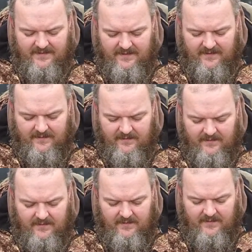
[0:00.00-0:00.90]
there.
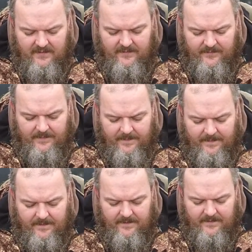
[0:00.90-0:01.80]

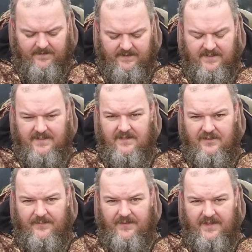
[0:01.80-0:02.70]
This isn't
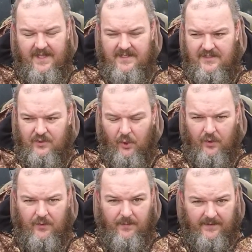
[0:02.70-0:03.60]
something that I just
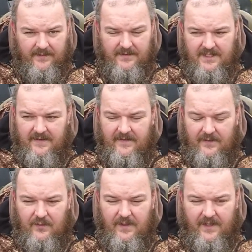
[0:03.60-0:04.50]
cook with. See, if I
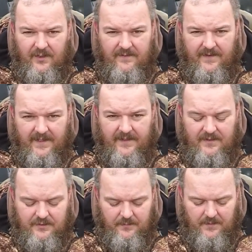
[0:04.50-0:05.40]
do like an overnighter
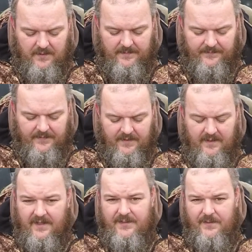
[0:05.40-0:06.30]
somewhere,
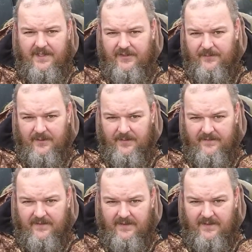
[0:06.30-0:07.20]
this will heat up your
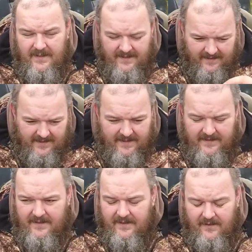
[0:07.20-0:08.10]
bivvy like that
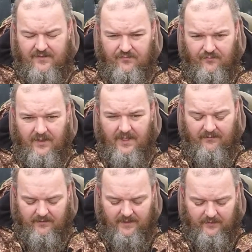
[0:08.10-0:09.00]
there. It's
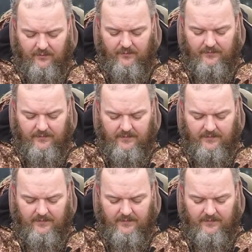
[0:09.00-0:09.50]
really good.